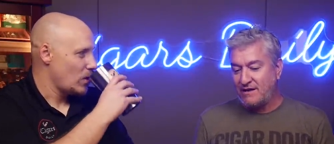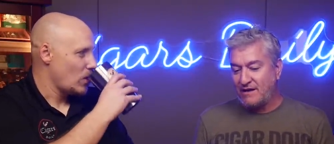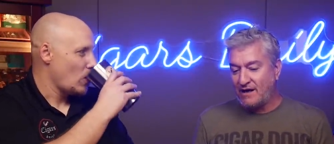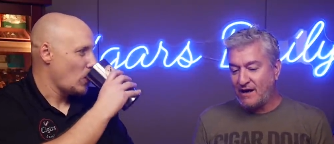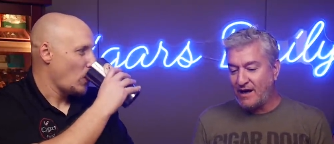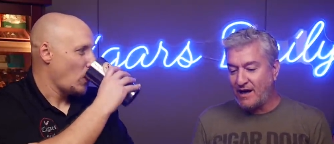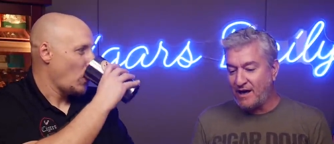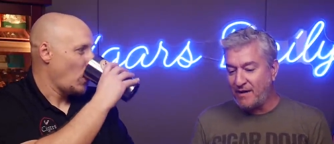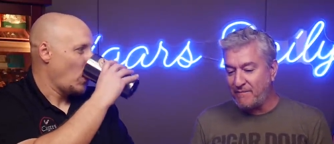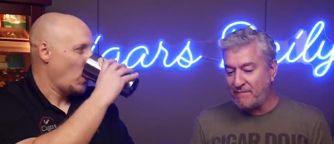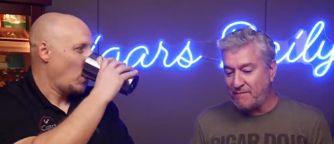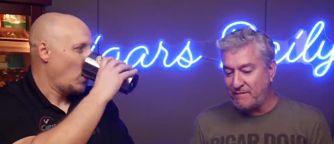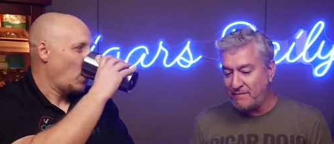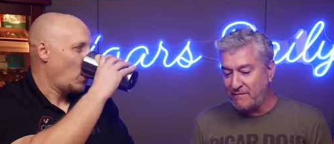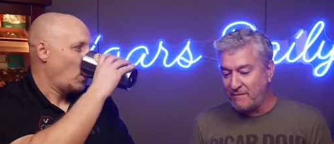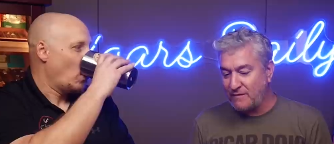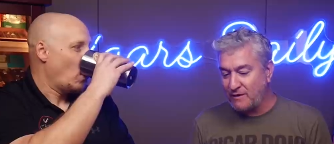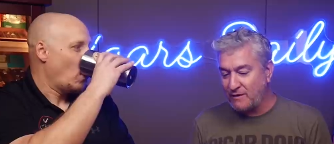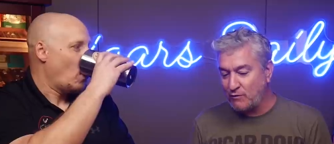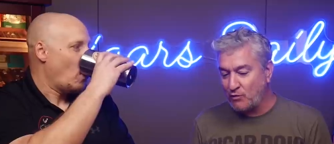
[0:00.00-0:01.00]
Speaker 1: Um,
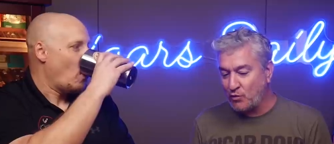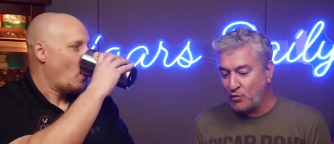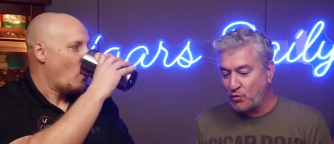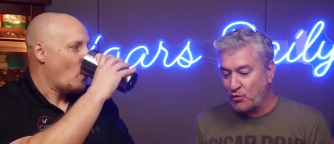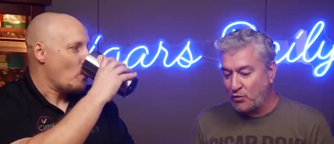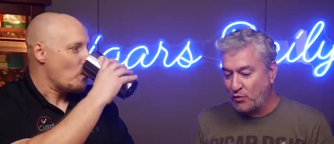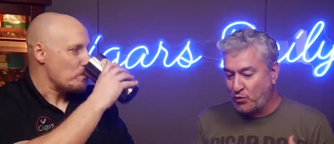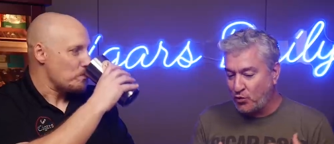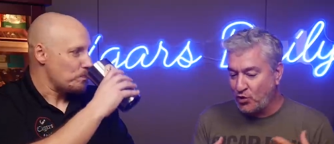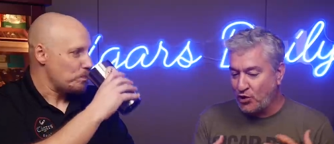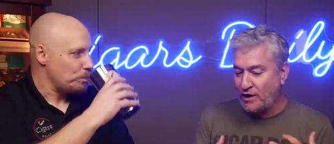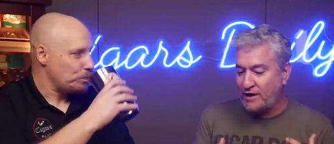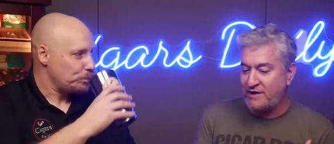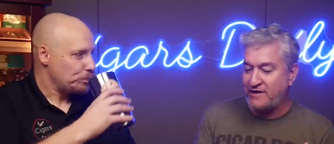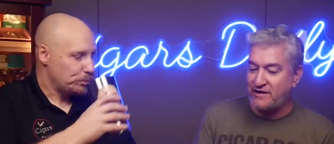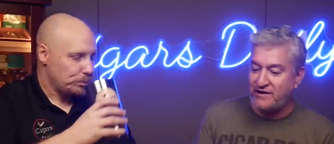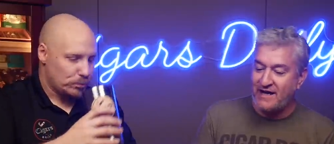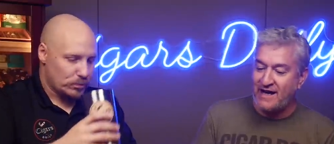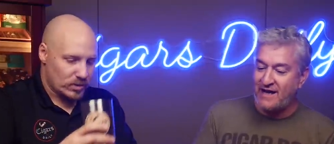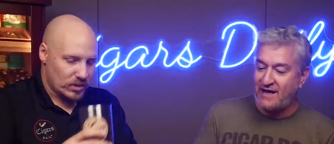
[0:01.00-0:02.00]

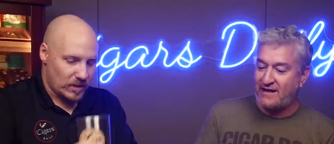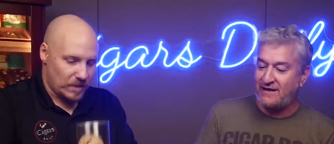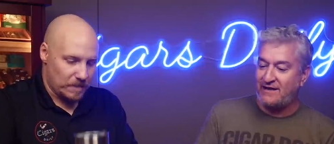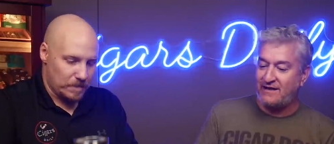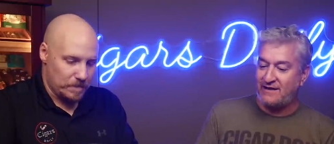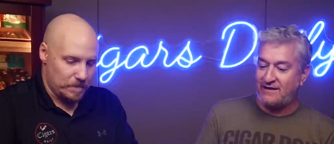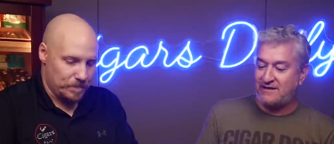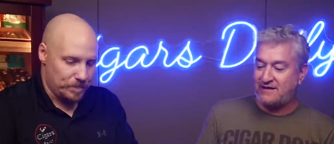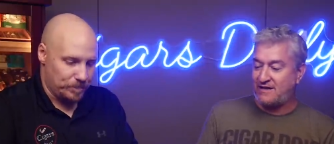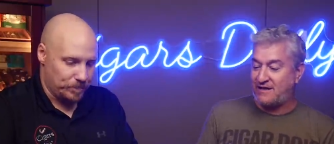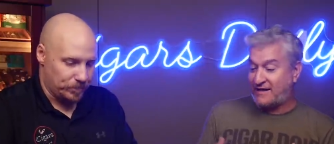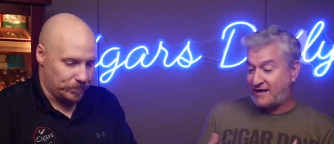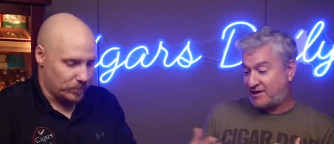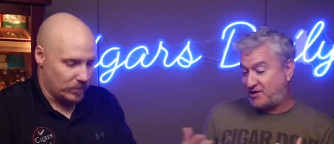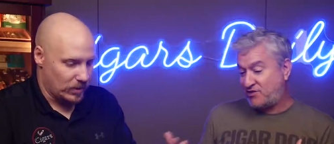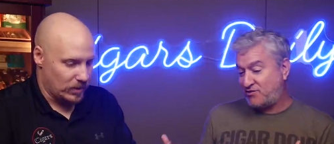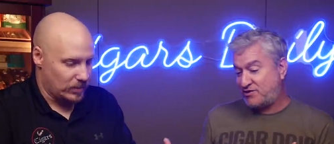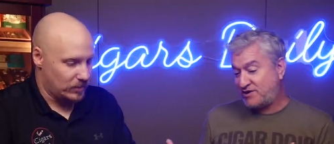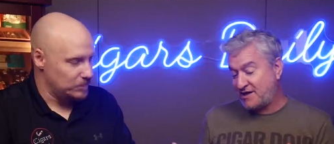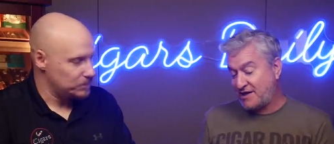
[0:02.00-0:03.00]
would then, a te
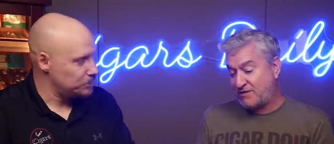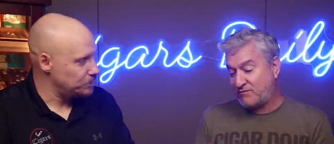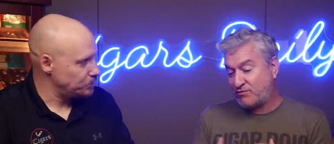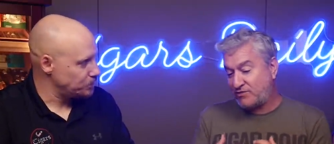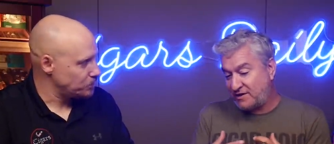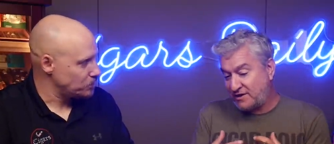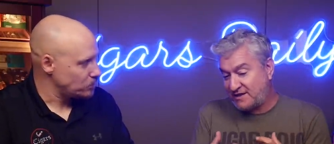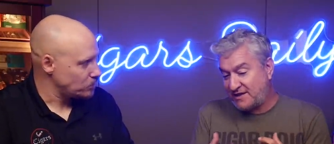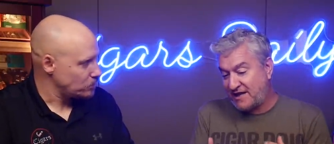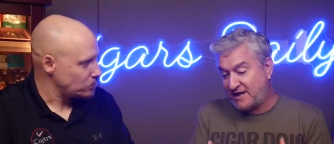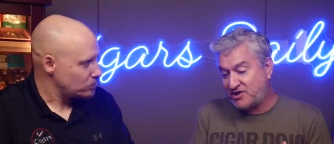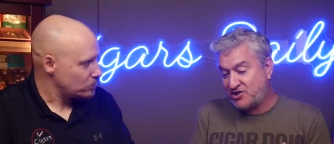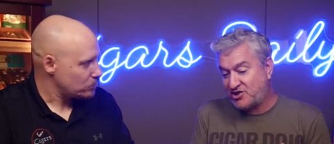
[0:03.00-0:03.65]
like you said, would a tech